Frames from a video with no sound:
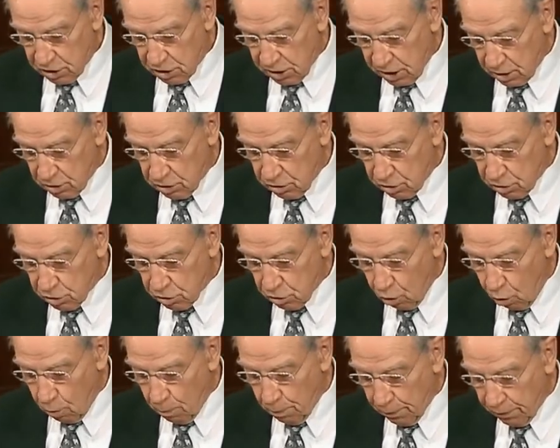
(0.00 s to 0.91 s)
says the
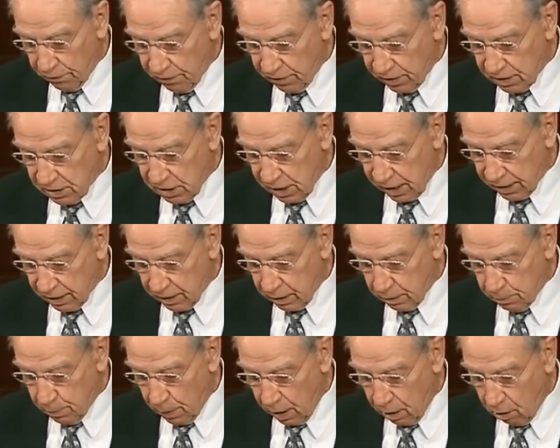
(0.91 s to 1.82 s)
scope of
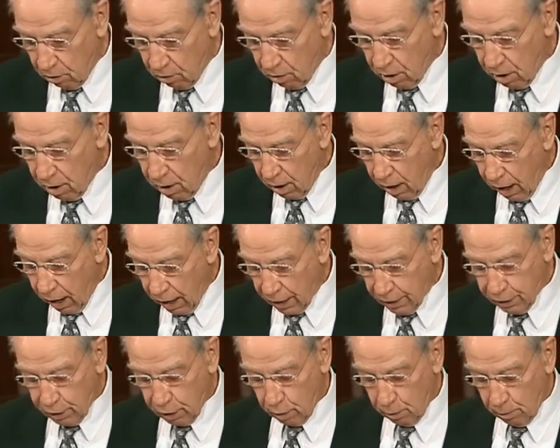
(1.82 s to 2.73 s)
executive power
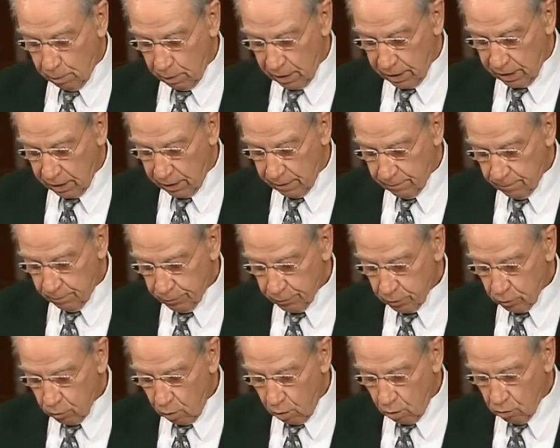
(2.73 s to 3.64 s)
arguably,
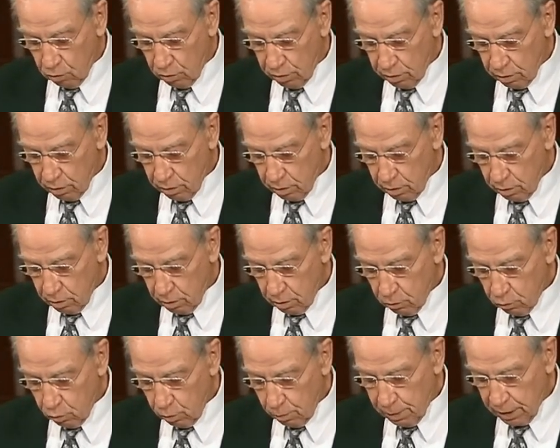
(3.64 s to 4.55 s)
quote,
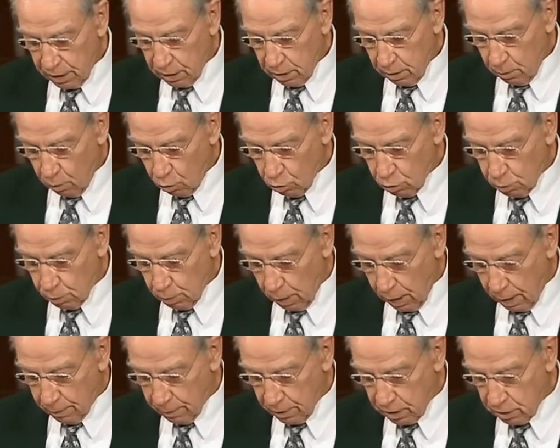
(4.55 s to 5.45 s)
will be the most
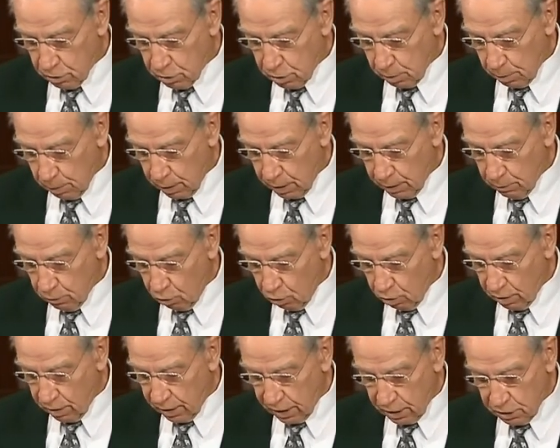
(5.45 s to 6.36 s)
prominent Supreme
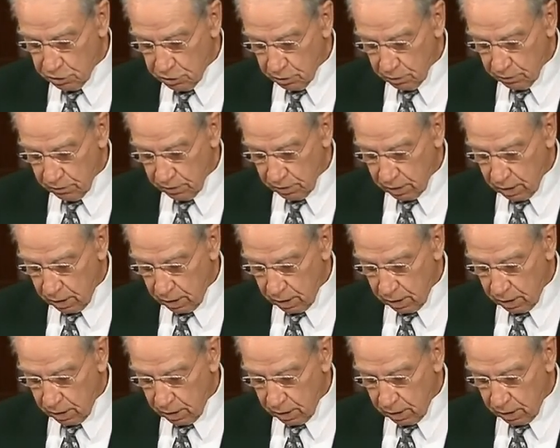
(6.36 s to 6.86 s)
Court issue of the